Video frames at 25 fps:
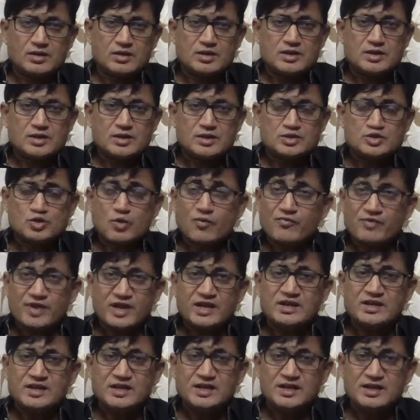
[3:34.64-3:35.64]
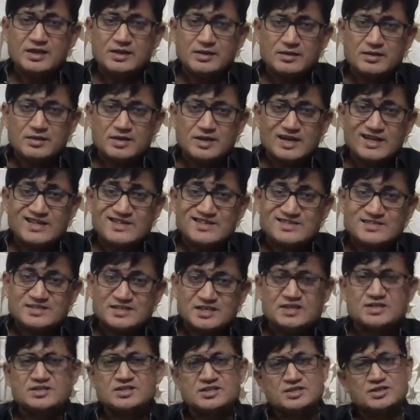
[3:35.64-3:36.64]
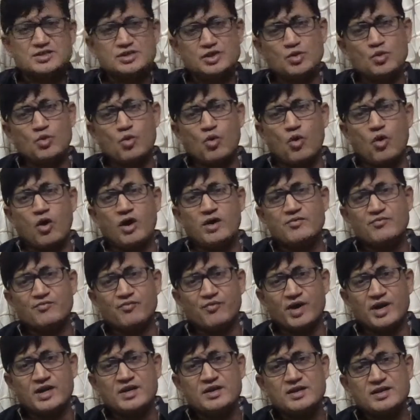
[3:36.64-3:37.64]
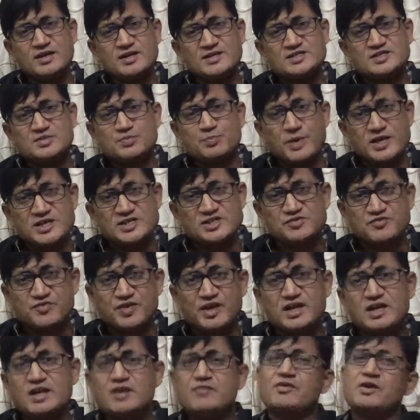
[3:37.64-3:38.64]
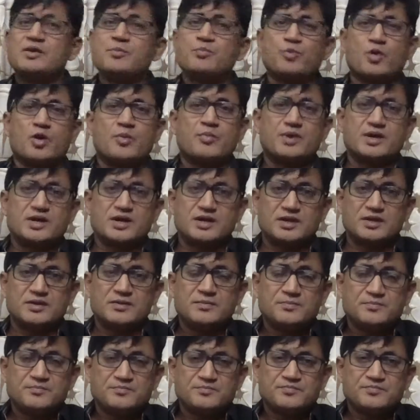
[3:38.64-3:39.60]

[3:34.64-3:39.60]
So when he insists you on one specific given property,